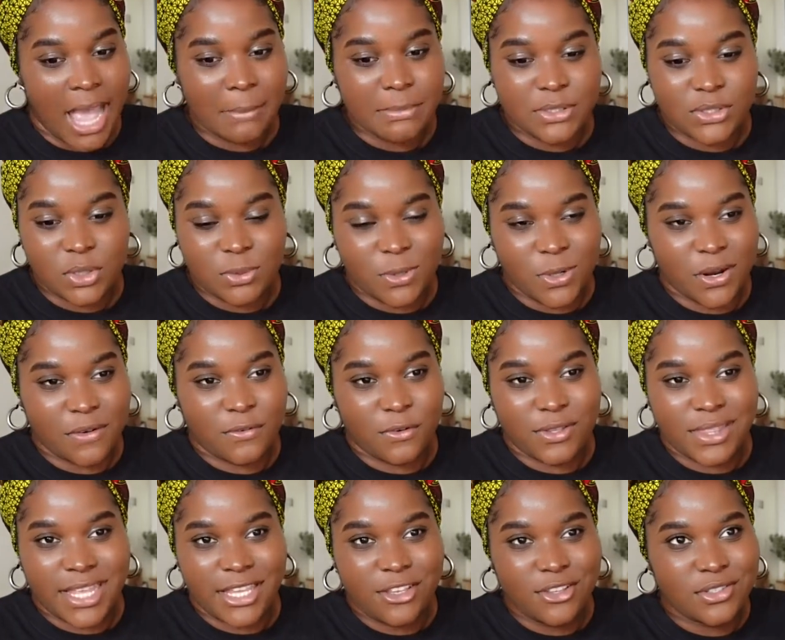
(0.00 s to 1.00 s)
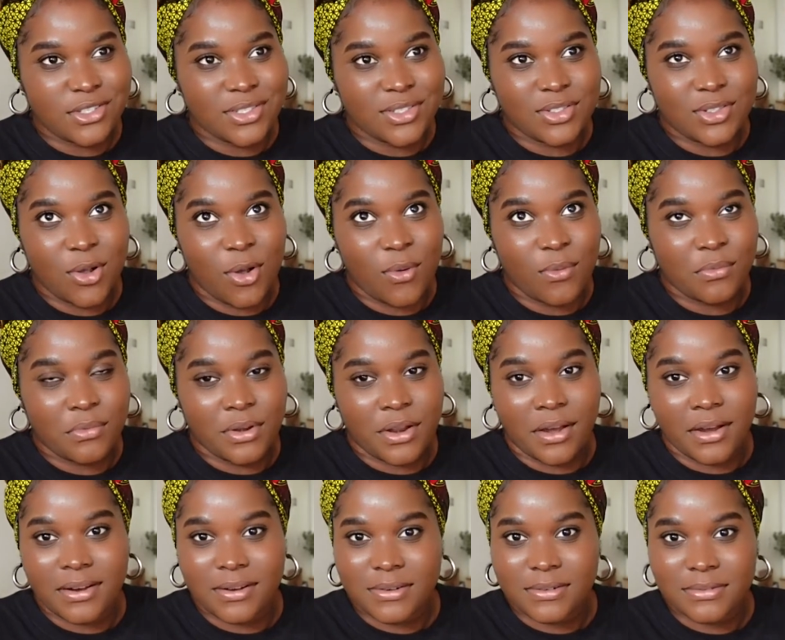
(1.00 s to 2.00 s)
I'm just super grateful. Like you just don't
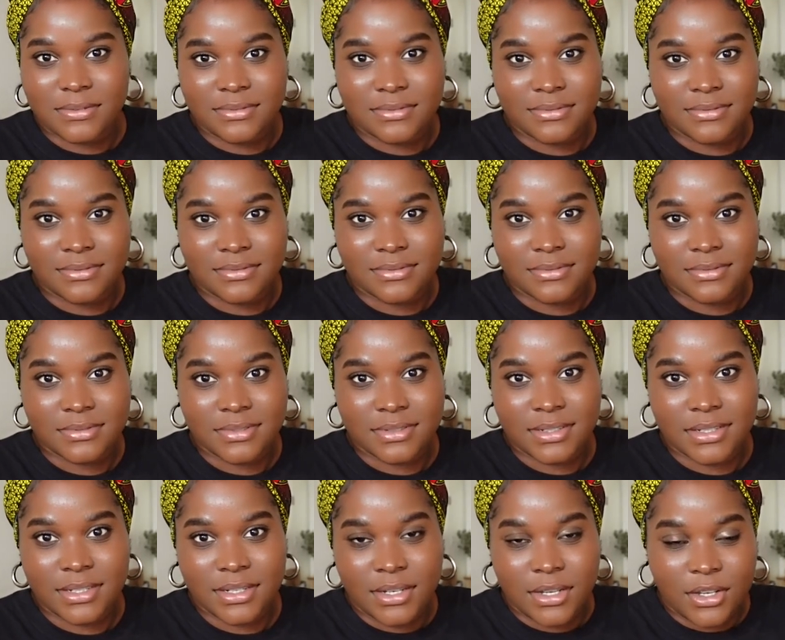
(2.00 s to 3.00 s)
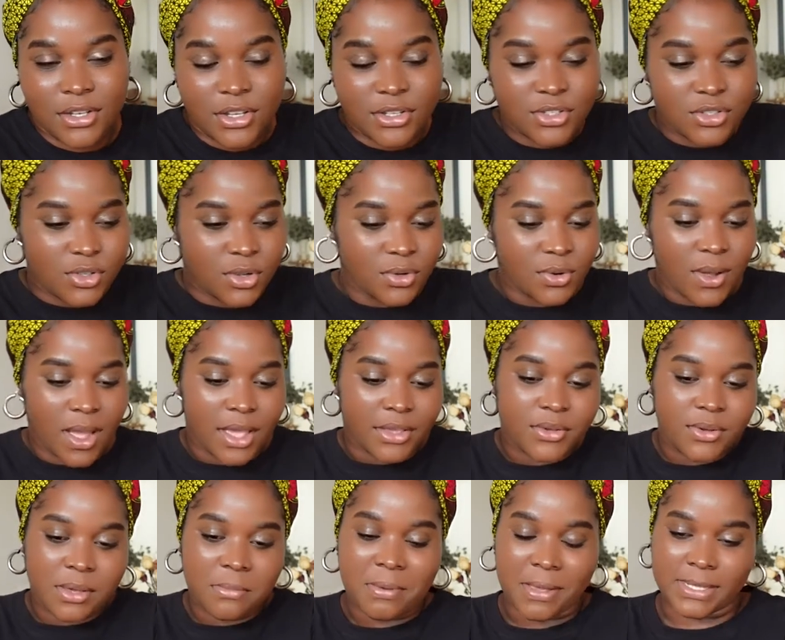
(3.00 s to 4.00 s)
know. You just don't know how
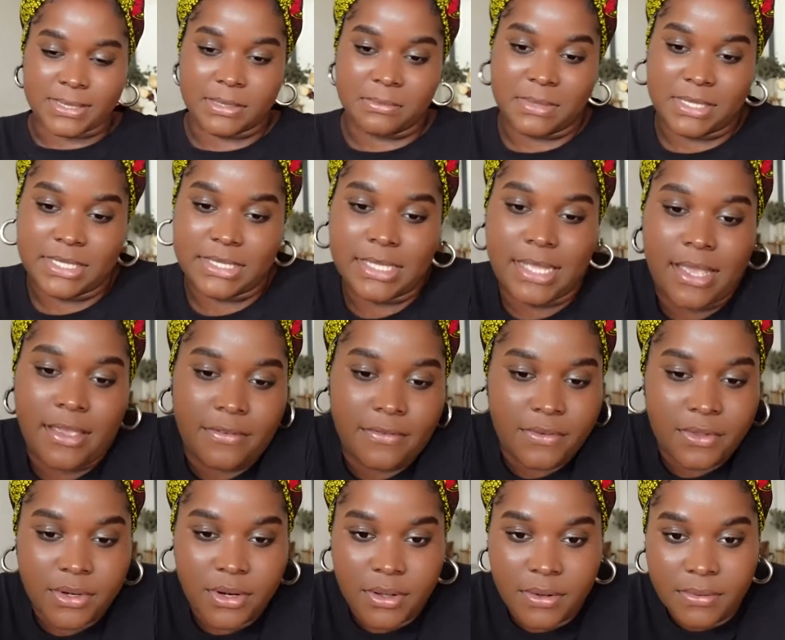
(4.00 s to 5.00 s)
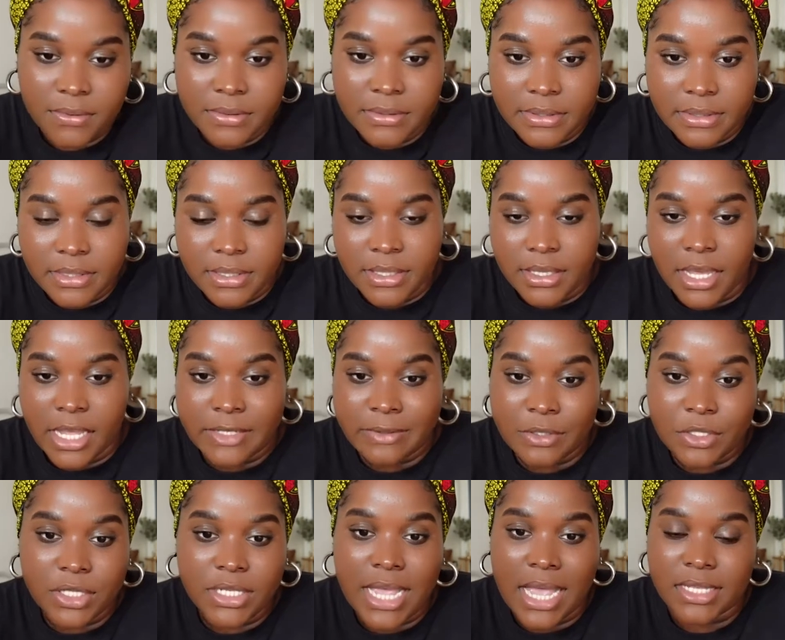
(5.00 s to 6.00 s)
you impact somebody's life, you know?
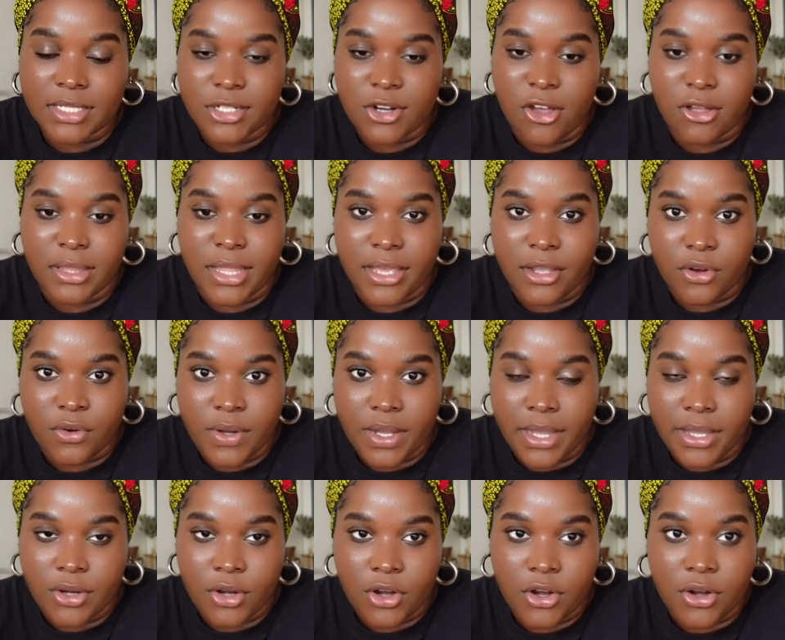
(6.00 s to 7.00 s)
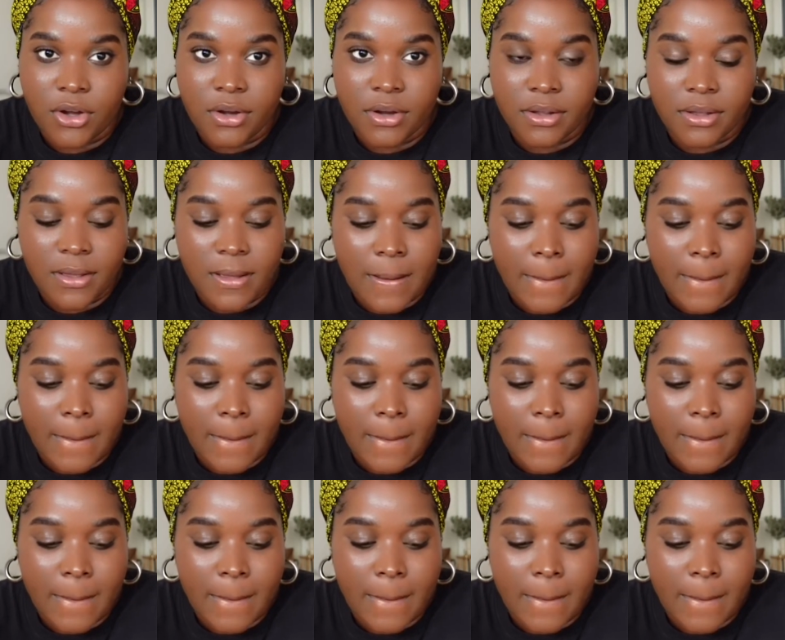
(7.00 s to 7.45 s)
Especially as an online creator.